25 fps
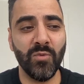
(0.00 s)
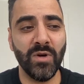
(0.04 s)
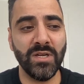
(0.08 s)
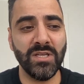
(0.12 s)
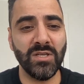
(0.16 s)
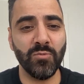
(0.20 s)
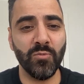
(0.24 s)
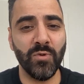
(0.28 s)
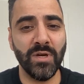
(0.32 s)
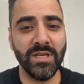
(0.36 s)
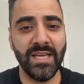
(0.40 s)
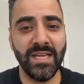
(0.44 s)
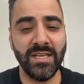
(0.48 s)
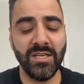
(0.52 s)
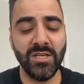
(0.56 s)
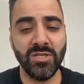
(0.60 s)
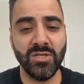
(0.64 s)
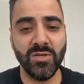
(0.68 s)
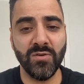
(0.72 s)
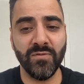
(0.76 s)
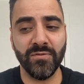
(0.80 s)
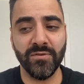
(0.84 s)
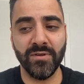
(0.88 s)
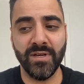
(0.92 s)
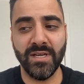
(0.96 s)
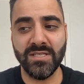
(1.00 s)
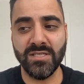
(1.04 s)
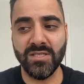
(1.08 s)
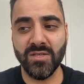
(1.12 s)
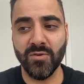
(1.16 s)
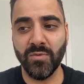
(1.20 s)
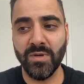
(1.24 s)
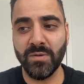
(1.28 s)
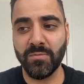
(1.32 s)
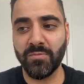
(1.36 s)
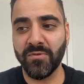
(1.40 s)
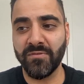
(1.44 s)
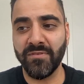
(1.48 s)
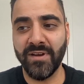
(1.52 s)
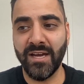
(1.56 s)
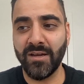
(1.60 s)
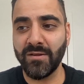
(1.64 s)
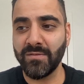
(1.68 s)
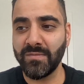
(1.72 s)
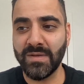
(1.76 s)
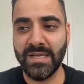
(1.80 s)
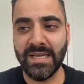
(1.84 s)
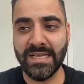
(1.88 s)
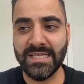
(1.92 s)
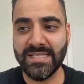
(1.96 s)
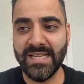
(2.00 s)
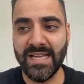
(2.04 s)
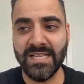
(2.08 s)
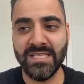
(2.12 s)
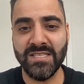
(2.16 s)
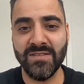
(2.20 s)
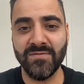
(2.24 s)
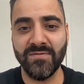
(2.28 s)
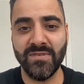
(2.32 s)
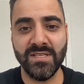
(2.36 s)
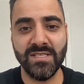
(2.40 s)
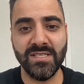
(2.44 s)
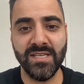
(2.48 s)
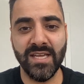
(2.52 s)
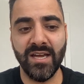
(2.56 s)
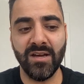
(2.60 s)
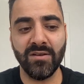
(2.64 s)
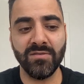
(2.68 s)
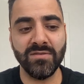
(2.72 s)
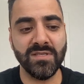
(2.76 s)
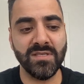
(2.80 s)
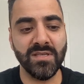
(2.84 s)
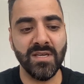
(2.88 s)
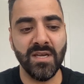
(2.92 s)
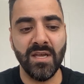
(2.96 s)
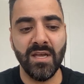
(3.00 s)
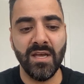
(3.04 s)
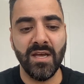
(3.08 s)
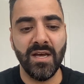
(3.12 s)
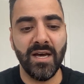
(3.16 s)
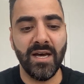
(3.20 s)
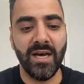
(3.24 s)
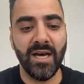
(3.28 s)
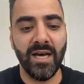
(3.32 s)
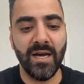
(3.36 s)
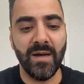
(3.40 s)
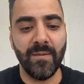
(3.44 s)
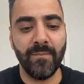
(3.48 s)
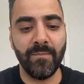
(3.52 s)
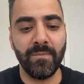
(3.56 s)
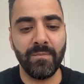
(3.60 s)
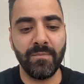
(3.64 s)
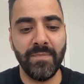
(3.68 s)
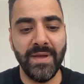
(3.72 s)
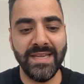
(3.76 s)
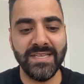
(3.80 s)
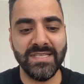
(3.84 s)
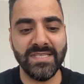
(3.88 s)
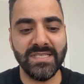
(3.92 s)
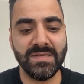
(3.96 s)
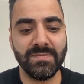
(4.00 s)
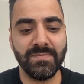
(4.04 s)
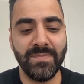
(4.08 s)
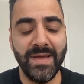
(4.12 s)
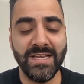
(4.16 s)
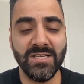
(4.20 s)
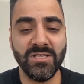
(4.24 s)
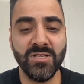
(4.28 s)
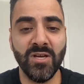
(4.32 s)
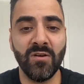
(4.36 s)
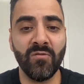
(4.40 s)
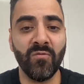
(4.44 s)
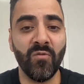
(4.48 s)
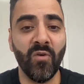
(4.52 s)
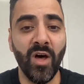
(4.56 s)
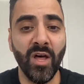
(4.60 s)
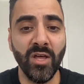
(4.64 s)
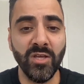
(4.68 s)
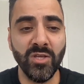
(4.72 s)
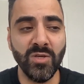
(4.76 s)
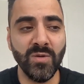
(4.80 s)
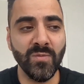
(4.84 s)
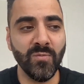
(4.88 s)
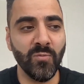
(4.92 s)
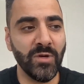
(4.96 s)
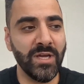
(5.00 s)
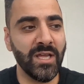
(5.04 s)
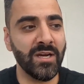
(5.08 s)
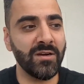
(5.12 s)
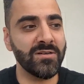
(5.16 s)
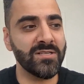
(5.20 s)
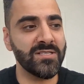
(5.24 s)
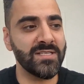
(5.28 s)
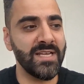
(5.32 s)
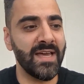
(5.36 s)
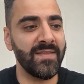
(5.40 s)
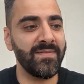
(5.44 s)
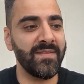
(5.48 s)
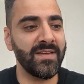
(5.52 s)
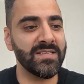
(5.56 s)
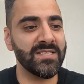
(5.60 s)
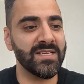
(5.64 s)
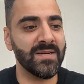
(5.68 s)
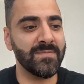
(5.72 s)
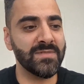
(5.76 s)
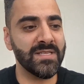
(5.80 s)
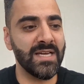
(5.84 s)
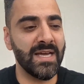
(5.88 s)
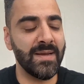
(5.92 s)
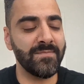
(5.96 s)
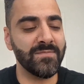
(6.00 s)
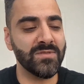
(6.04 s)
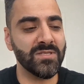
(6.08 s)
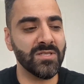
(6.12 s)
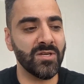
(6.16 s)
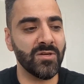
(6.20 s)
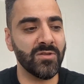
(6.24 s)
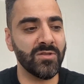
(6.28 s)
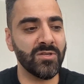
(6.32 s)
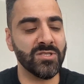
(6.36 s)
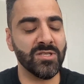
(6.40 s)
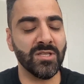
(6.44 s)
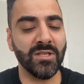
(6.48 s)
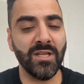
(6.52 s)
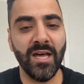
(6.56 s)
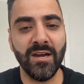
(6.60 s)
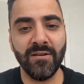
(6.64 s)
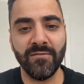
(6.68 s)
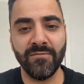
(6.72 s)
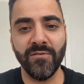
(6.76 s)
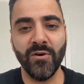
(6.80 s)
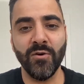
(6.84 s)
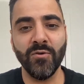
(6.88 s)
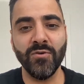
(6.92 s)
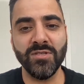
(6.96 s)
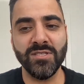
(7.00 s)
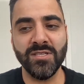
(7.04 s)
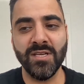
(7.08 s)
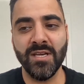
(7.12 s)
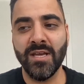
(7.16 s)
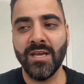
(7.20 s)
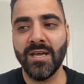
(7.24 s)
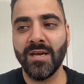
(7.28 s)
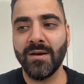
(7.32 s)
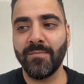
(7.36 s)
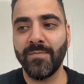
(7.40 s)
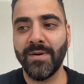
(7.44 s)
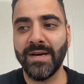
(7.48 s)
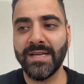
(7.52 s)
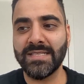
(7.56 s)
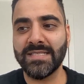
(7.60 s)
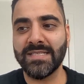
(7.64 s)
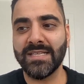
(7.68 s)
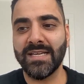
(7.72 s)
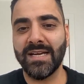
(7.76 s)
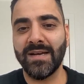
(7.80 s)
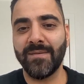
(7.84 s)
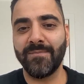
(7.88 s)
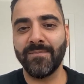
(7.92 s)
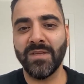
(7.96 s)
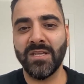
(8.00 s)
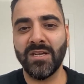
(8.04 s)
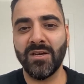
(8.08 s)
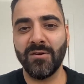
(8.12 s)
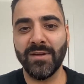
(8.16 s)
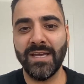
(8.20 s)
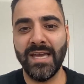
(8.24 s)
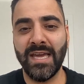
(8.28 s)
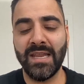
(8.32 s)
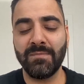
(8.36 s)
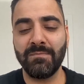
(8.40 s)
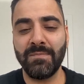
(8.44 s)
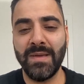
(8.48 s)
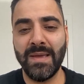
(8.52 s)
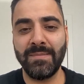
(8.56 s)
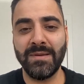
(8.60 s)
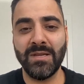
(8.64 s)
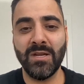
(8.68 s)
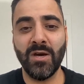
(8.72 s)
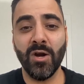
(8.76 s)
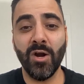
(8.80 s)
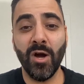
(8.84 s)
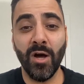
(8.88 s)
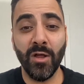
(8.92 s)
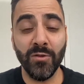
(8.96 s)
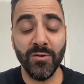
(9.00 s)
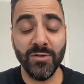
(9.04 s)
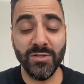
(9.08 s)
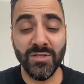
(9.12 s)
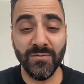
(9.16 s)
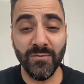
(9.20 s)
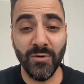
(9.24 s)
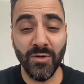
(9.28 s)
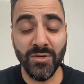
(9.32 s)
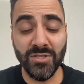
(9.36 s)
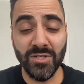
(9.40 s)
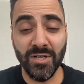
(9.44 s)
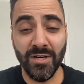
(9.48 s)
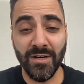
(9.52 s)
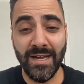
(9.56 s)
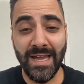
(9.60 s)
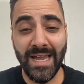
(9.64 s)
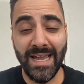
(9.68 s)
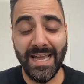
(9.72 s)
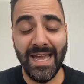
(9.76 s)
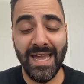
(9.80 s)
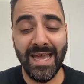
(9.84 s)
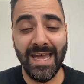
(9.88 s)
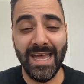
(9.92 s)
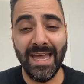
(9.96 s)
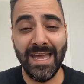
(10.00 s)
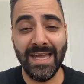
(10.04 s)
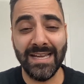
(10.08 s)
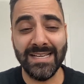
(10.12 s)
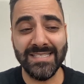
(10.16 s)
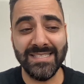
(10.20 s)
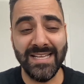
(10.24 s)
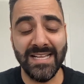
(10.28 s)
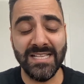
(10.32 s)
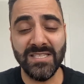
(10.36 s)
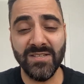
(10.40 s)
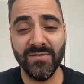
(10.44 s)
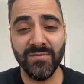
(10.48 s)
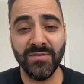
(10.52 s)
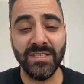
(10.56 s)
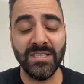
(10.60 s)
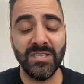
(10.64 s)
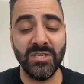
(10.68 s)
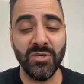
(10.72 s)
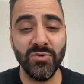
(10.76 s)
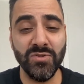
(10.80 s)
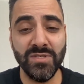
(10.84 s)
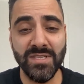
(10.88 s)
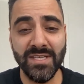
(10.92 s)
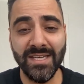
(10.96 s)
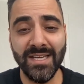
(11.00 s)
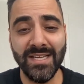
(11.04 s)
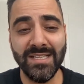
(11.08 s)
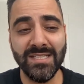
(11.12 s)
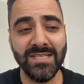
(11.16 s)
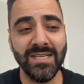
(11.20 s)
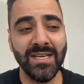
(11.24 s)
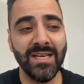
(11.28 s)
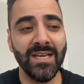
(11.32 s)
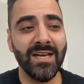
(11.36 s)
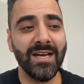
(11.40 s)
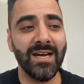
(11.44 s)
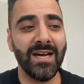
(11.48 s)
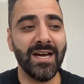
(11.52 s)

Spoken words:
what can you do for us? So we provide extensive discounts based on volume. We understand that sometimes there's a lot of folks, but again, maybe not all those folks are extensively using it.